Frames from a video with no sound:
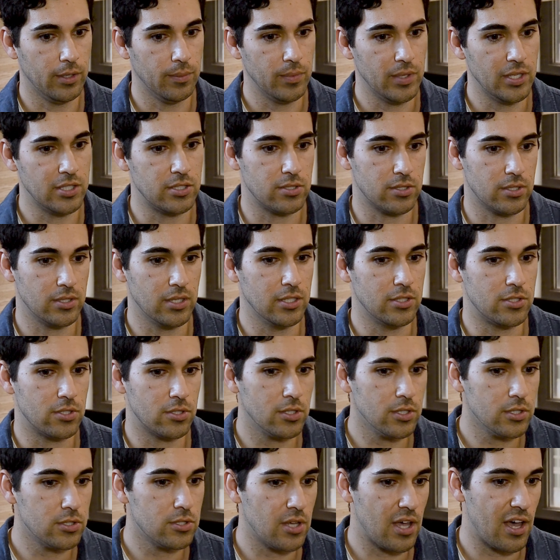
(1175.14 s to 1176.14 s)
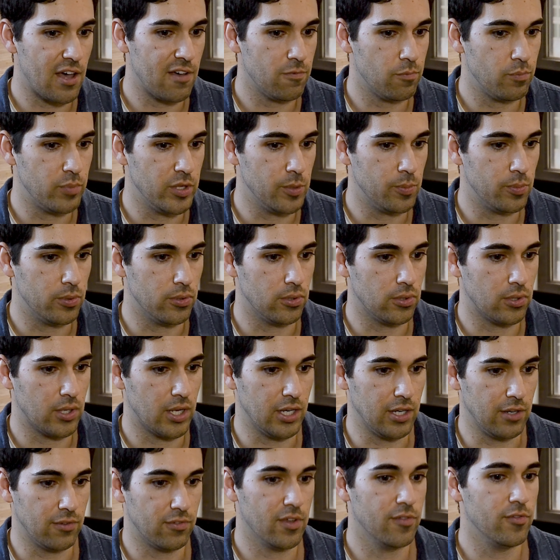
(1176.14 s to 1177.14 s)
it's good to have people
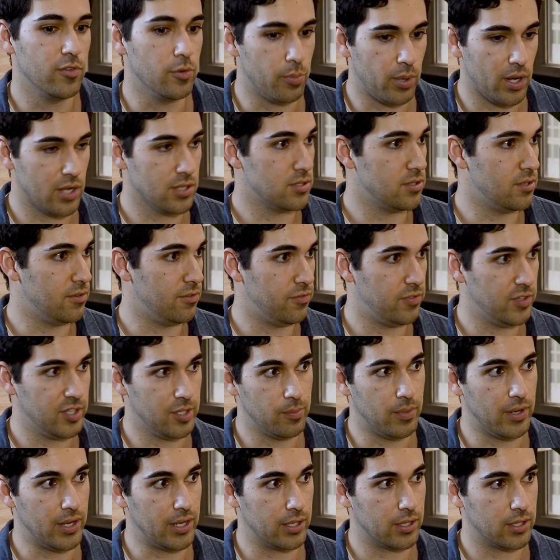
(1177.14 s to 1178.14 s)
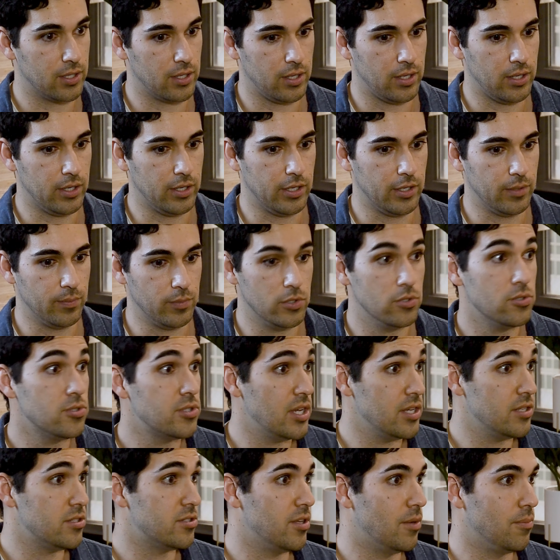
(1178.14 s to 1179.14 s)
kind of give you positive feedback. You
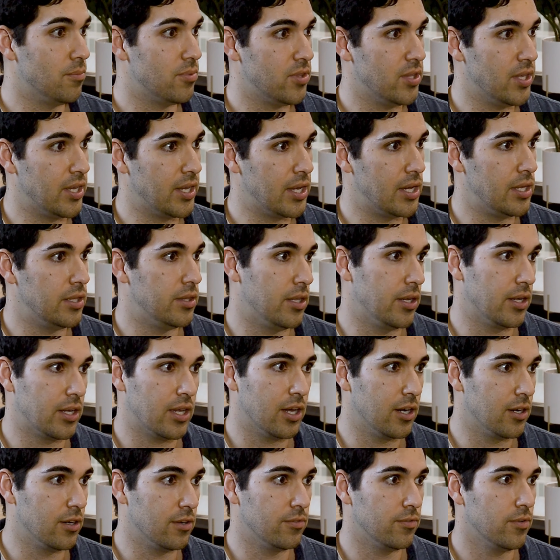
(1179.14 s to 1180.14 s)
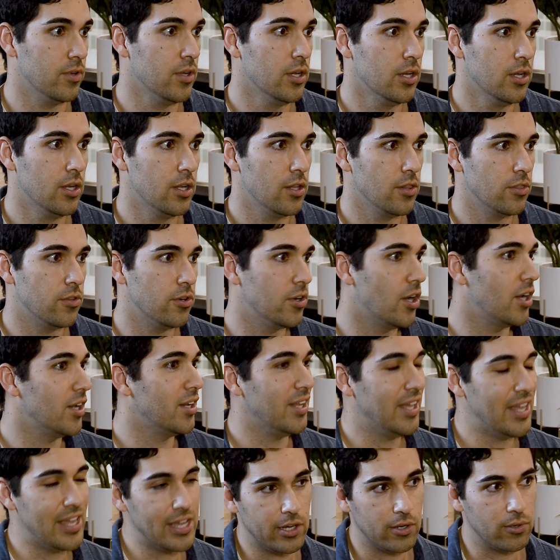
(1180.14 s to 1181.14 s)
say something and they're not
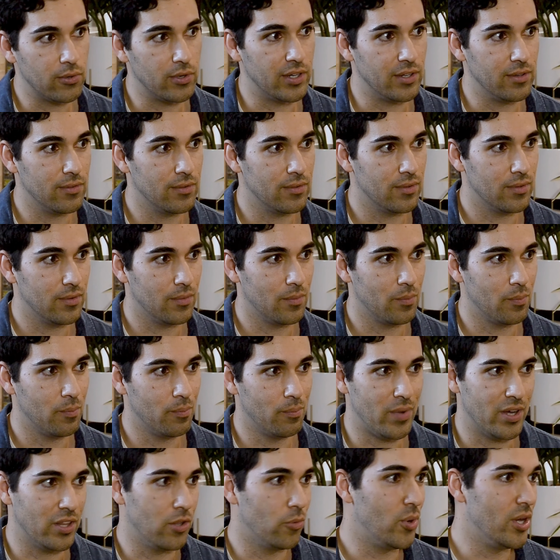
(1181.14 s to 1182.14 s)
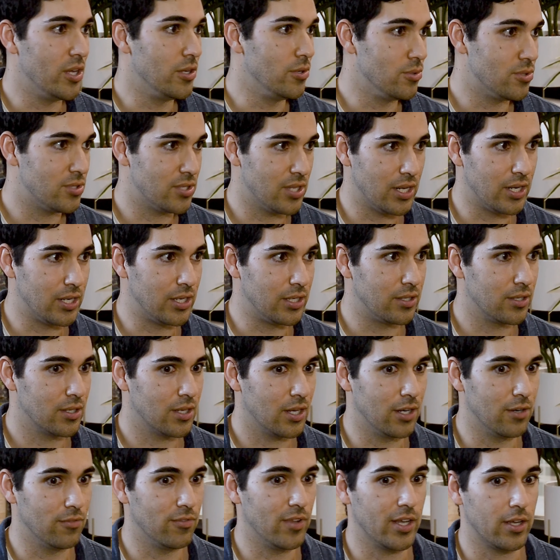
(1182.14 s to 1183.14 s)
angry by the way you say it.
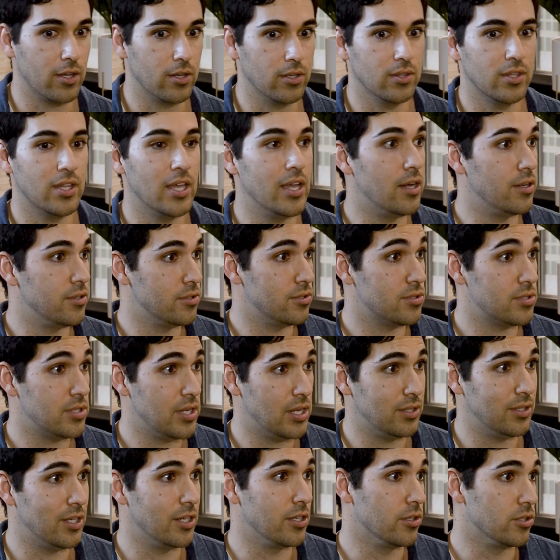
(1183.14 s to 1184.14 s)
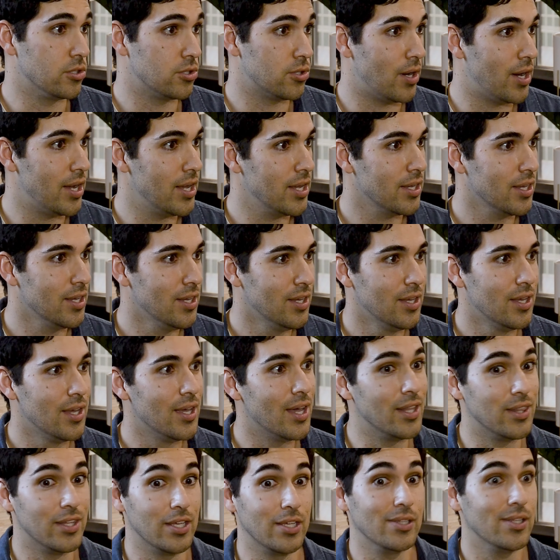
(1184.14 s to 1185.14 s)
Kind of like they understand that you're trying
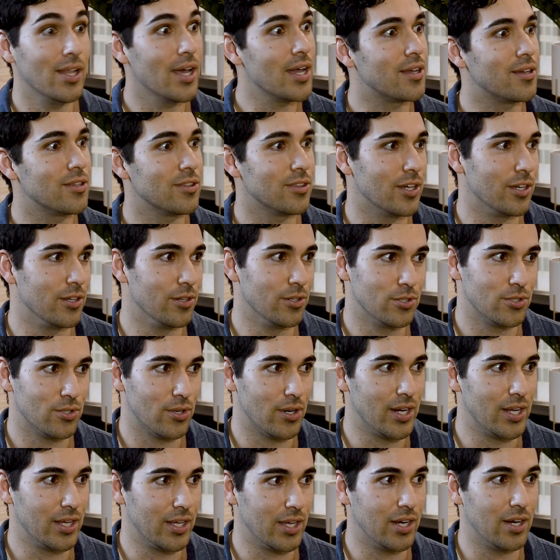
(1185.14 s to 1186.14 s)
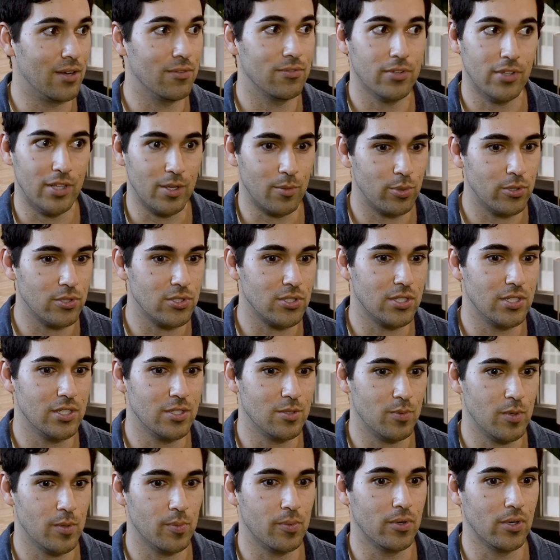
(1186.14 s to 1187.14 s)
and they like that you're trying. And I feel like Portuguese
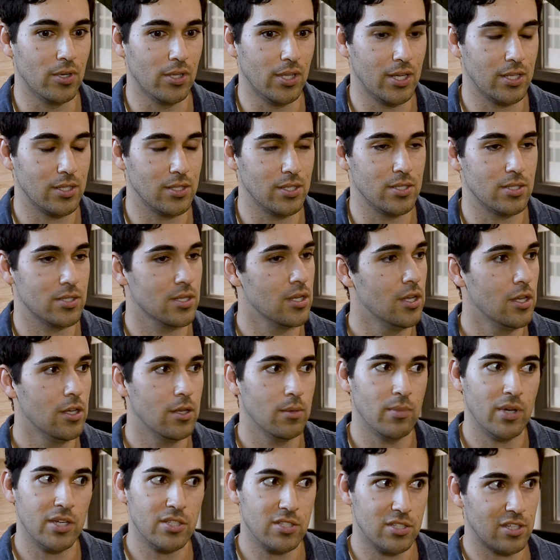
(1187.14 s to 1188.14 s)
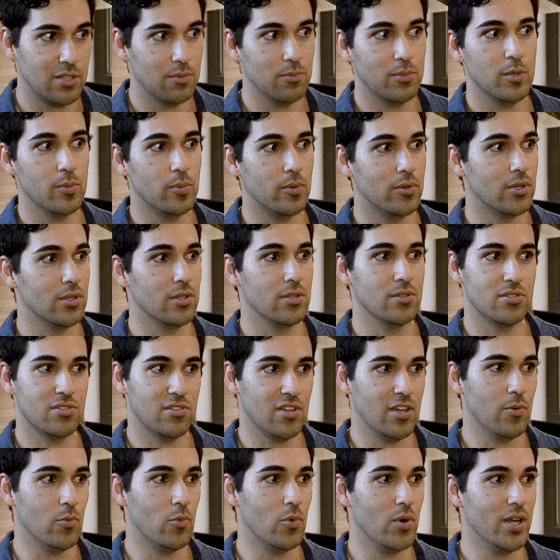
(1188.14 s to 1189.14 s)
people are like this. Mexican people are the
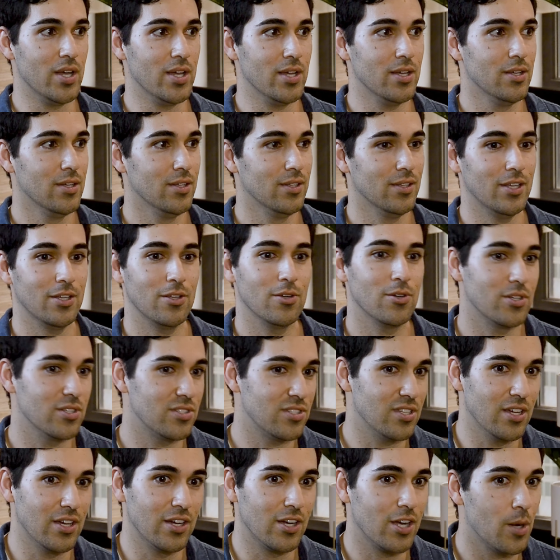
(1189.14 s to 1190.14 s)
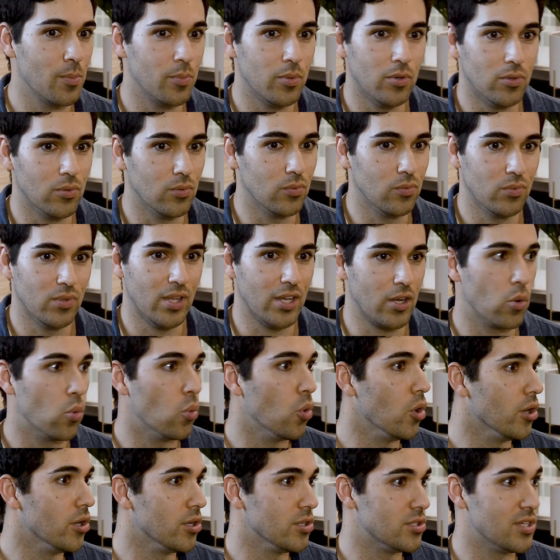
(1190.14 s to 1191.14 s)
same way. And you could say a couple like
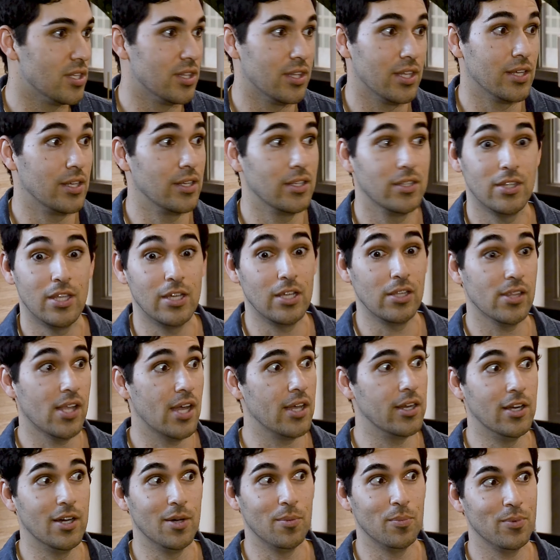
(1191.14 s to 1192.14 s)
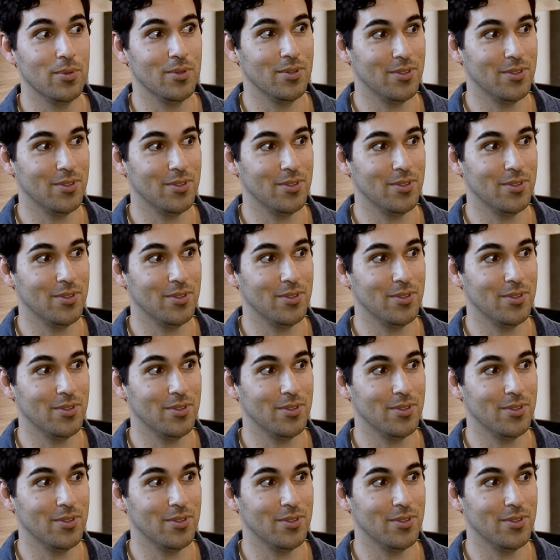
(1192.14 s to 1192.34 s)
words and they light up,